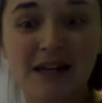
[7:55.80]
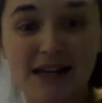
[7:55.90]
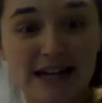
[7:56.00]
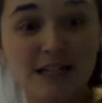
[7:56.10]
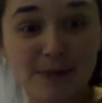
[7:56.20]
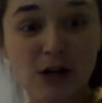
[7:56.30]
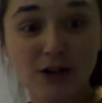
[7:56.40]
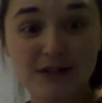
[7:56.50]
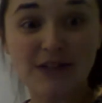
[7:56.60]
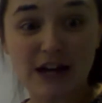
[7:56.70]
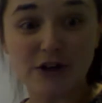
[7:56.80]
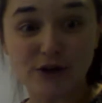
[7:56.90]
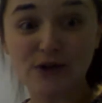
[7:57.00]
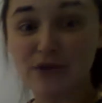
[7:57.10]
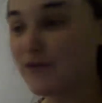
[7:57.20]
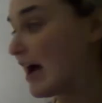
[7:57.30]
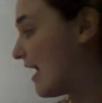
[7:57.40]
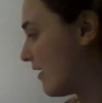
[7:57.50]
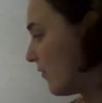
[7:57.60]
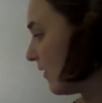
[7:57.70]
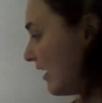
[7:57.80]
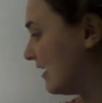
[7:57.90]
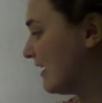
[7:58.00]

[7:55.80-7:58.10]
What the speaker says: It's because of that short vowel.